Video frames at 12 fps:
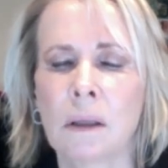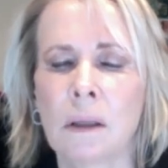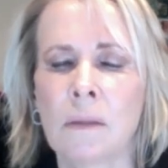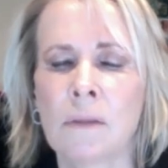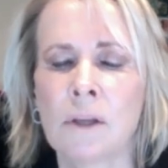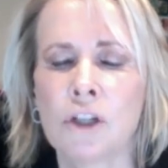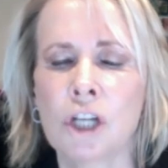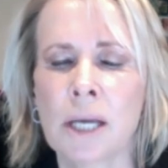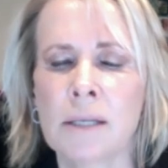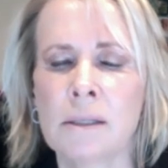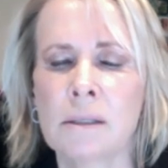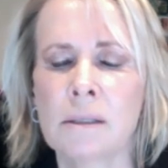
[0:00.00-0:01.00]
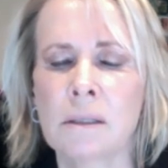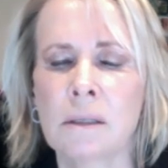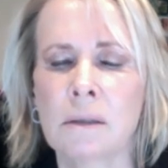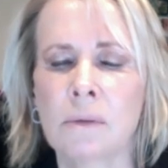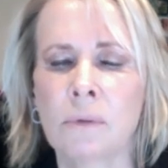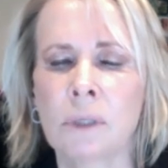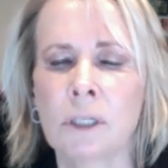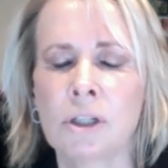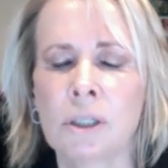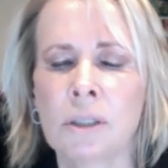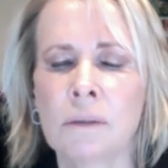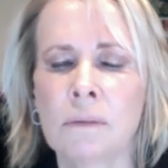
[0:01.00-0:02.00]
in the chest
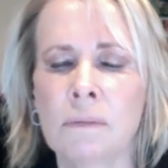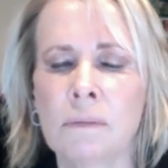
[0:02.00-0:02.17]
region,